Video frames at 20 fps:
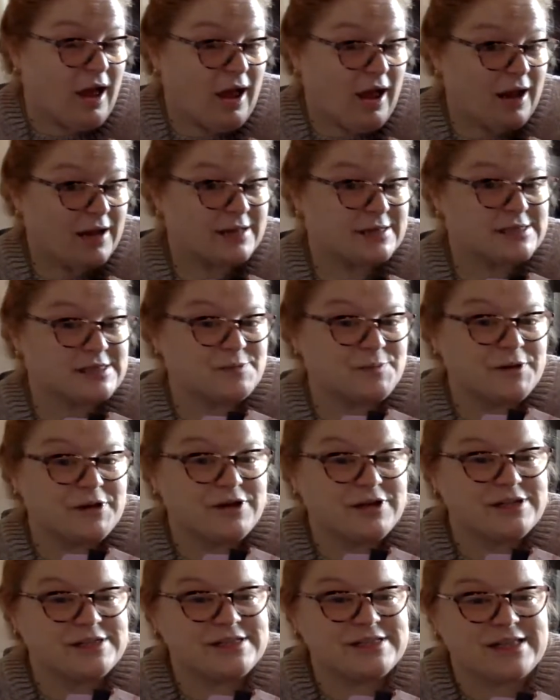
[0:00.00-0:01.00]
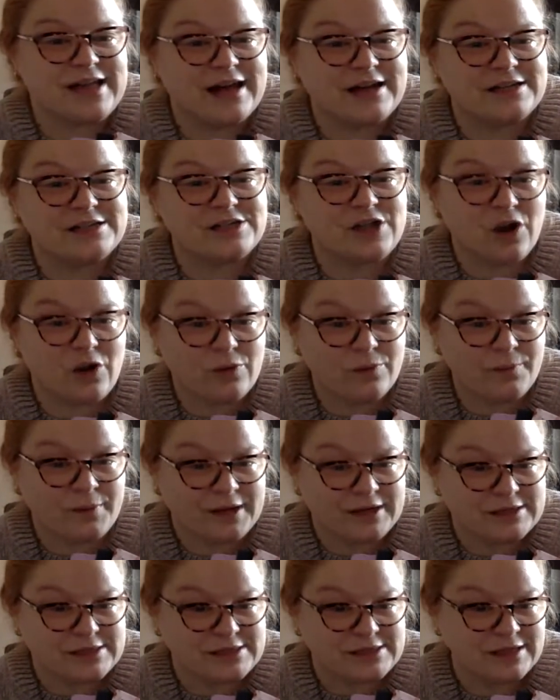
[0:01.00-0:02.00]
and experience that
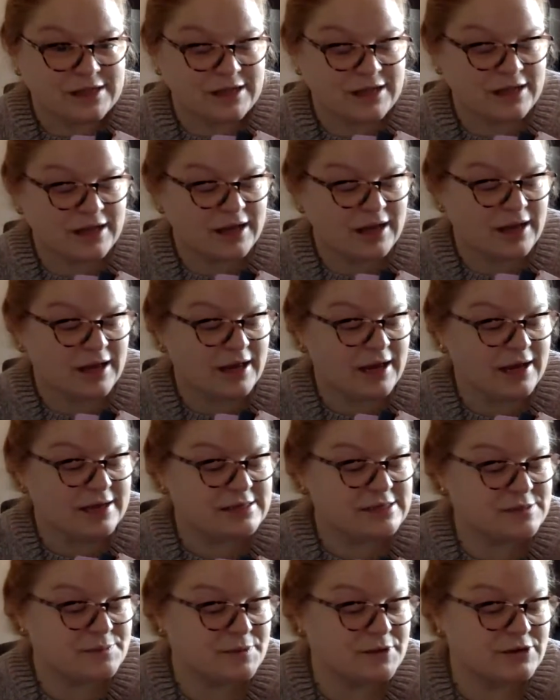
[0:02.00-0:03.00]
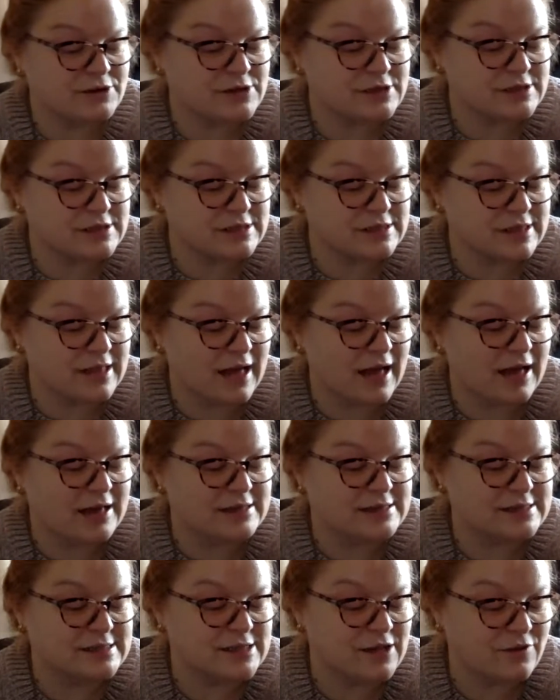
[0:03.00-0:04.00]
atonement, experience
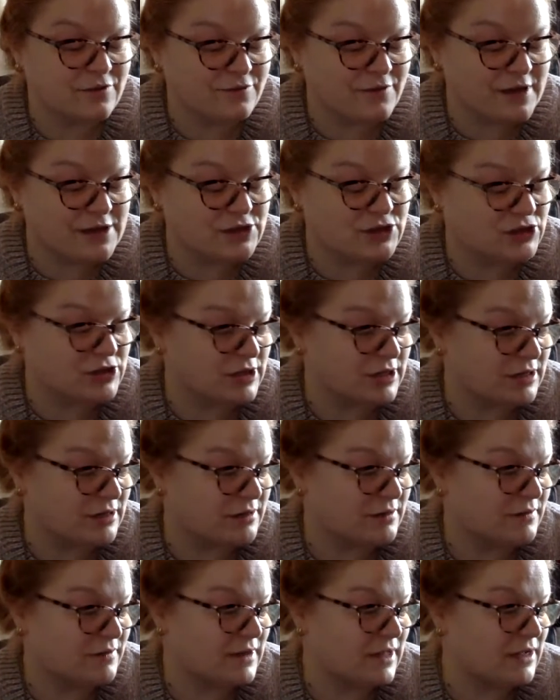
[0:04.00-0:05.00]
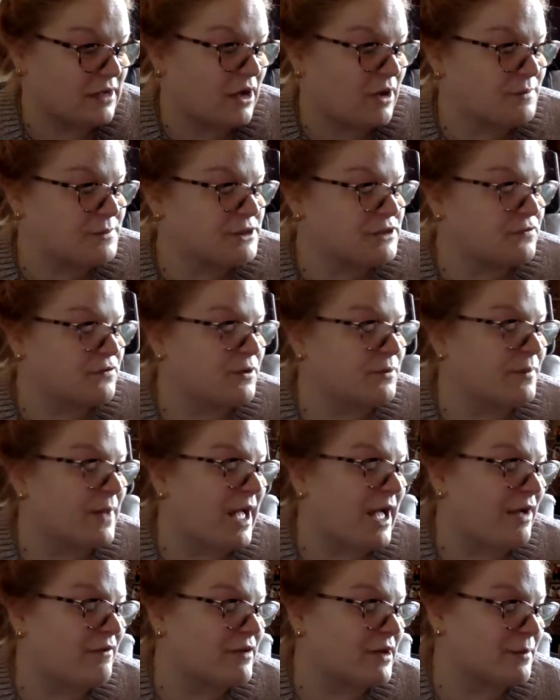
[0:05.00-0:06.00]
that salvation that comes from
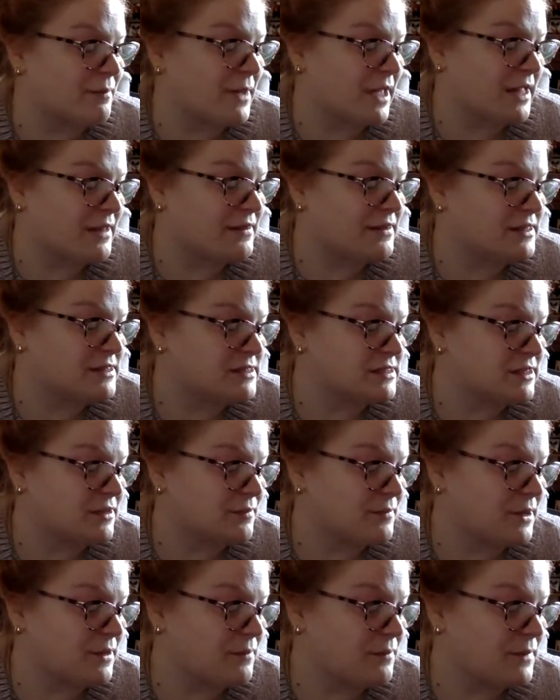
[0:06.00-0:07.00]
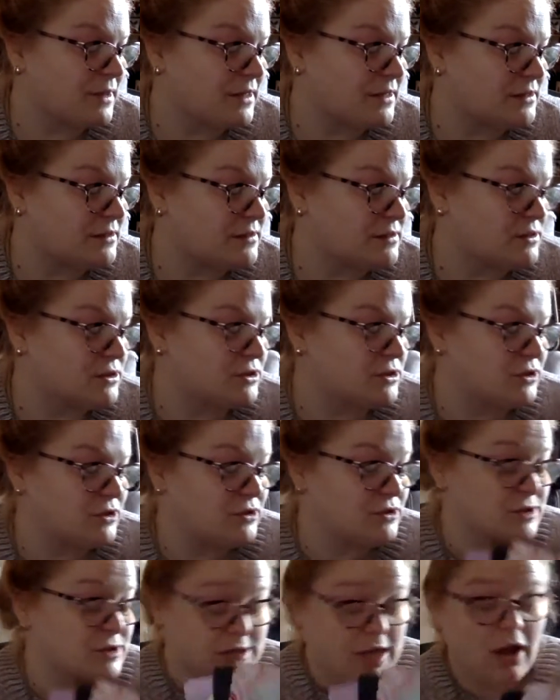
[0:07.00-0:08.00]
having made this commitment to
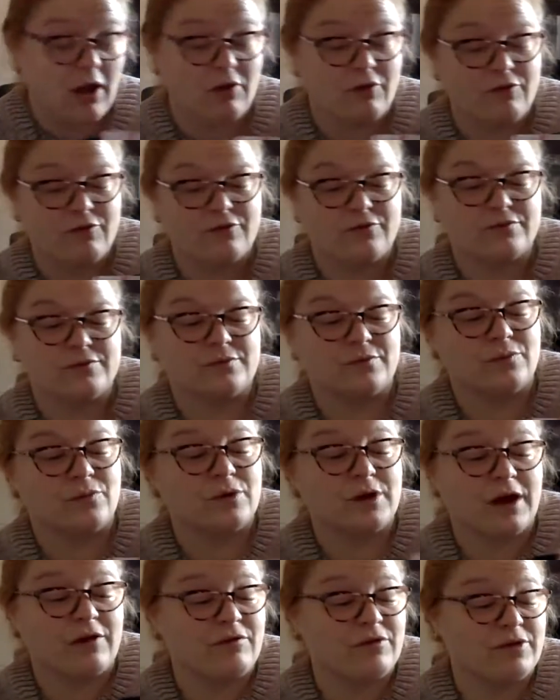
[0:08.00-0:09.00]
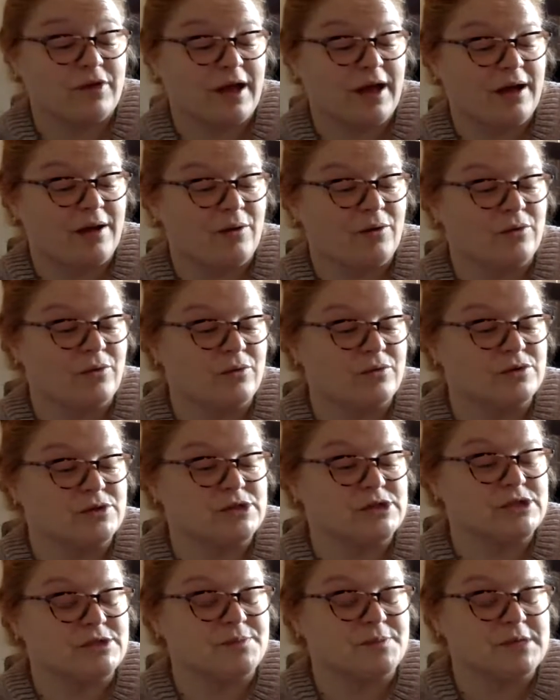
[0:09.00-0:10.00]
yourself, whatever that
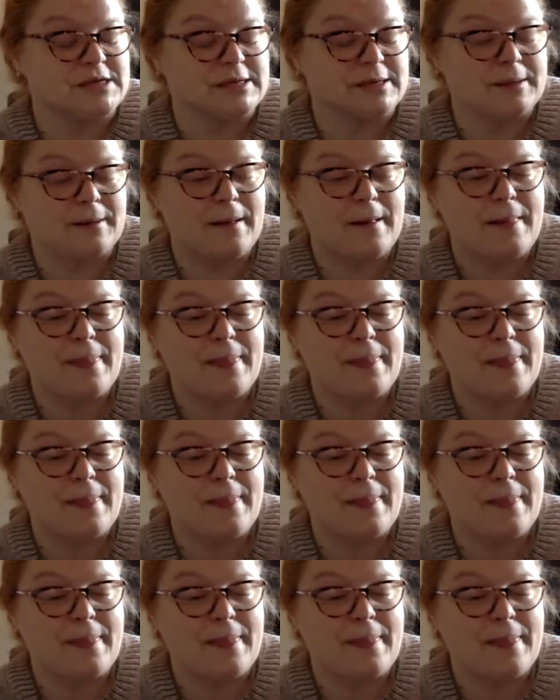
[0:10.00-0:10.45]
should be.